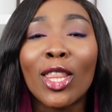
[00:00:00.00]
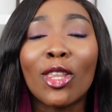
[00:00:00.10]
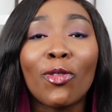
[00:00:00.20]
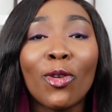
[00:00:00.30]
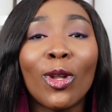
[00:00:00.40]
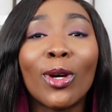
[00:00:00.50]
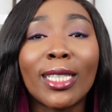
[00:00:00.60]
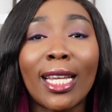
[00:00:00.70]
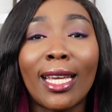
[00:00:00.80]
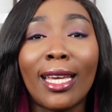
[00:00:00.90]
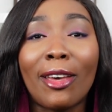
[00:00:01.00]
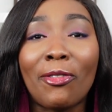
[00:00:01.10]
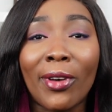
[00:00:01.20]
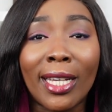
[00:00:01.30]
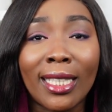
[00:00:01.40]
the full lockdown
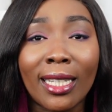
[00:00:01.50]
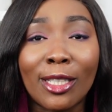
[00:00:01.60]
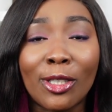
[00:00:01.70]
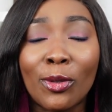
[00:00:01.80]
affected us.